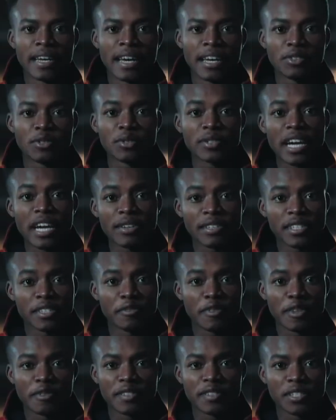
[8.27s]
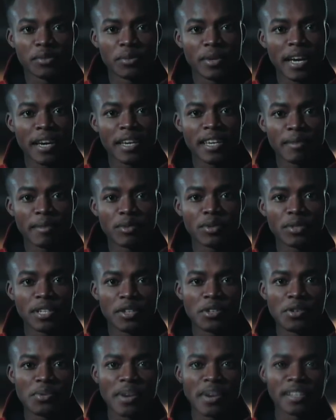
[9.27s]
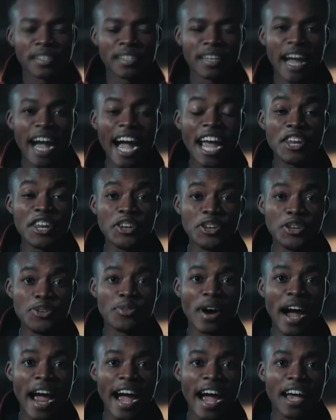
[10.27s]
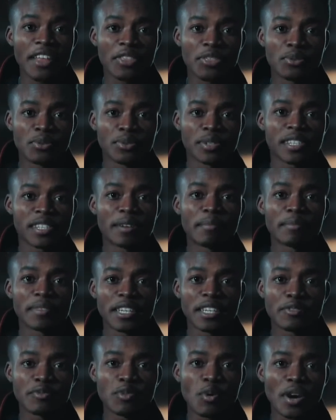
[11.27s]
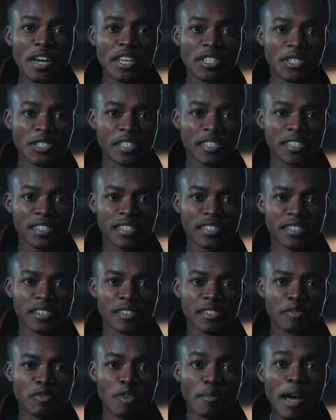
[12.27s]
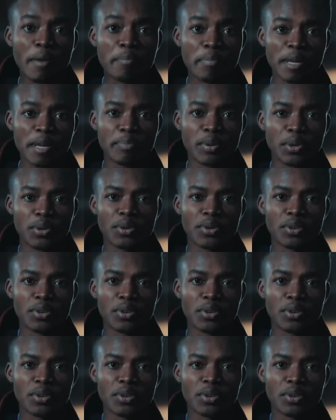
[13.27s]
In 2015, when I came to the US, I knew I had to do something for Haitians, for my people.